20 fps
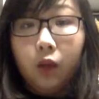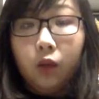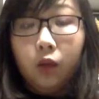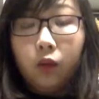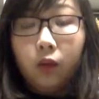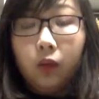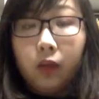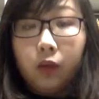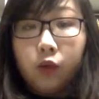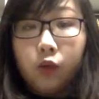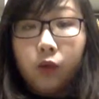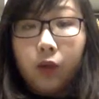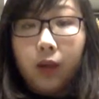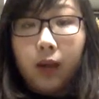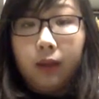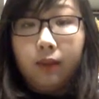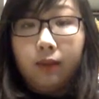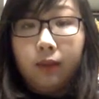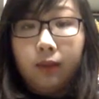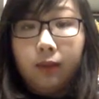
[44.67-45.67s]
To
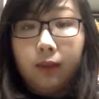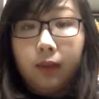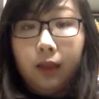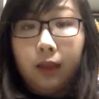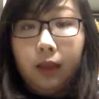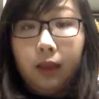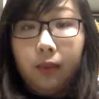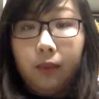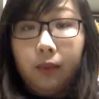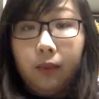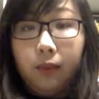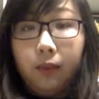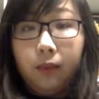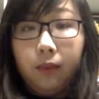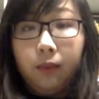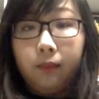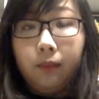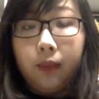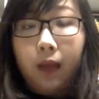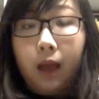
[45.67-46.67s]
construct the data pool,
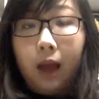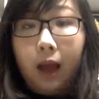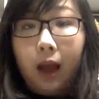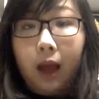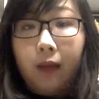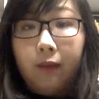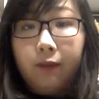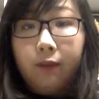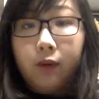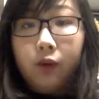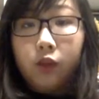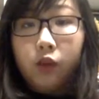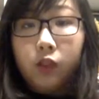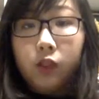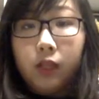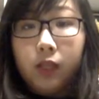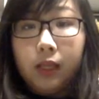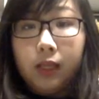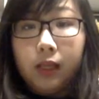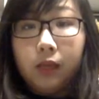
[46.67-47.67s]
I first
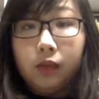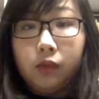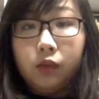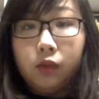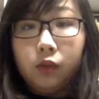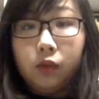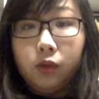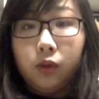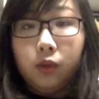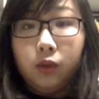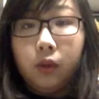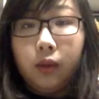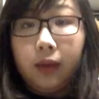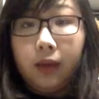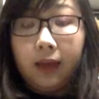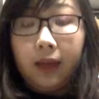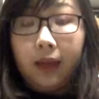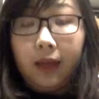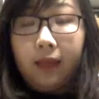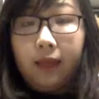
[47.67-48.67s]
needed to
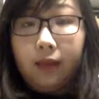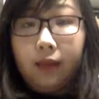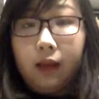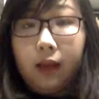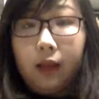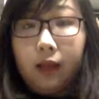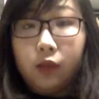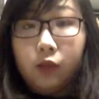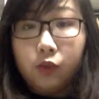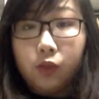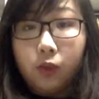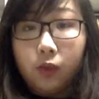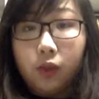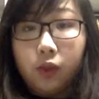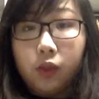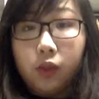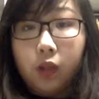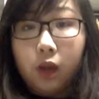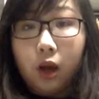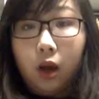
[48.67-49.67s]
gather and
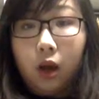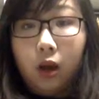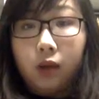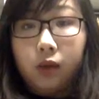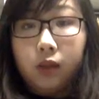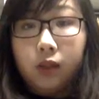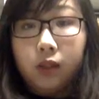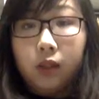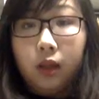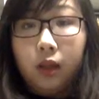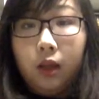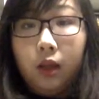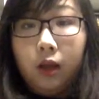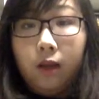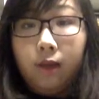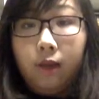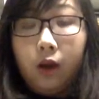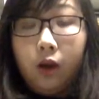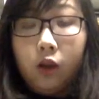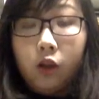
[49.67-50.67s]
sort out
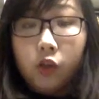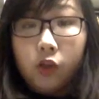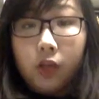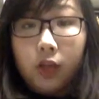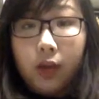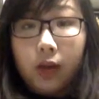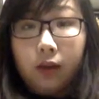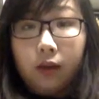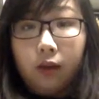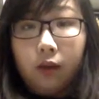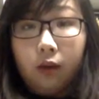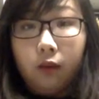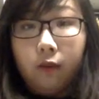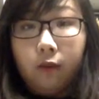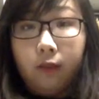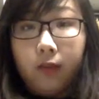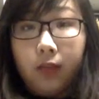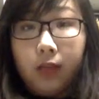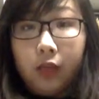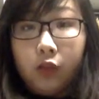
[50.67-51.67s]
various kinds of
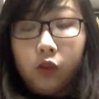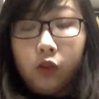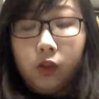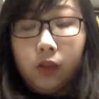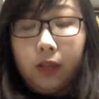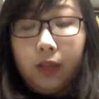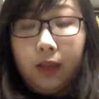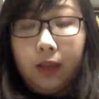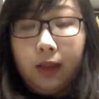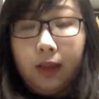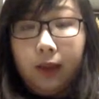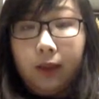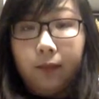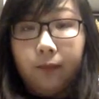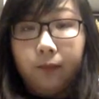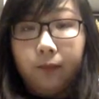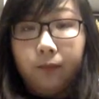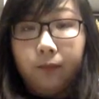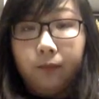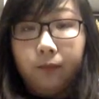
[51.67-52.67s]
financial data.
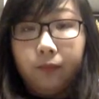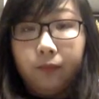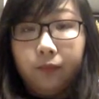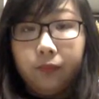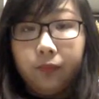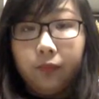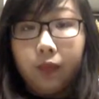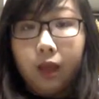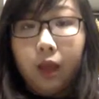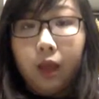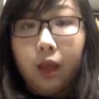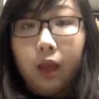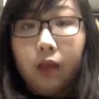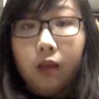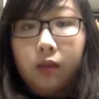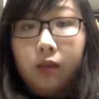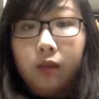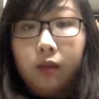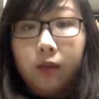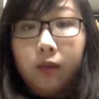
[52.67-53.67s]

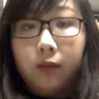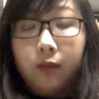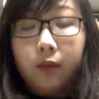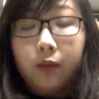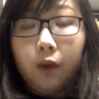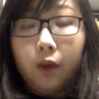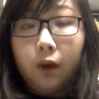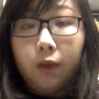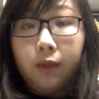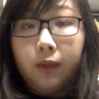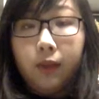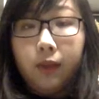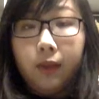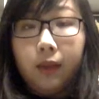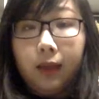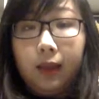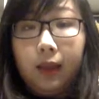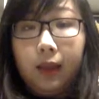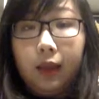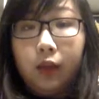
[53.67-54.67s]
Some of the
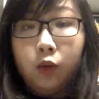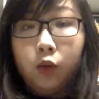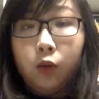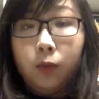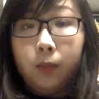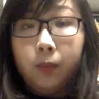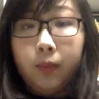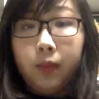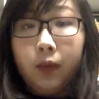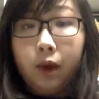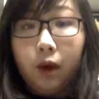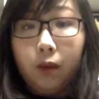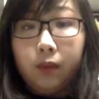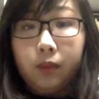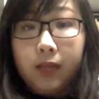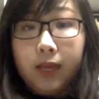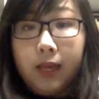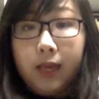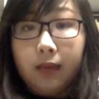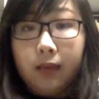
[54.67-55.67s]
data could be
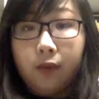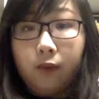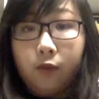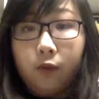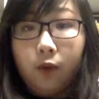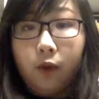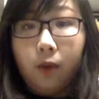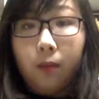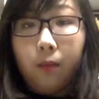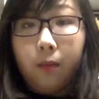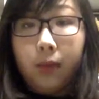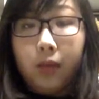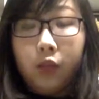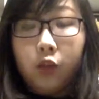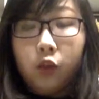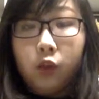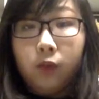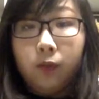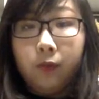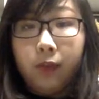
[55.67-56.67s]
obtained from
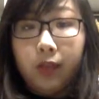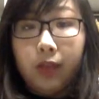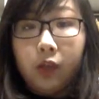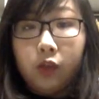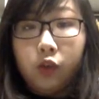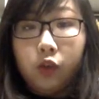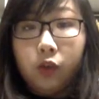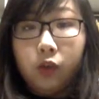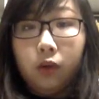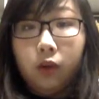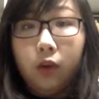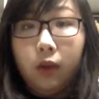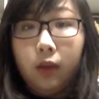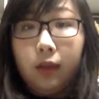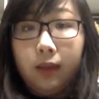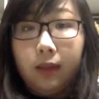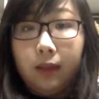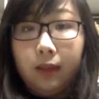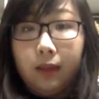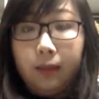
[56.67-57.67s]
major financial
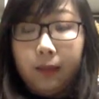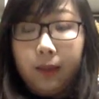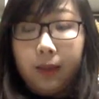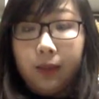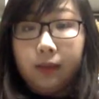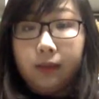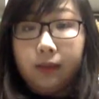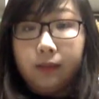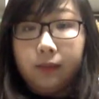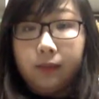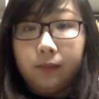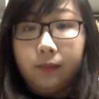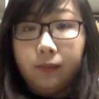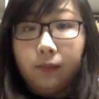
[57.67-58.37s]
databases,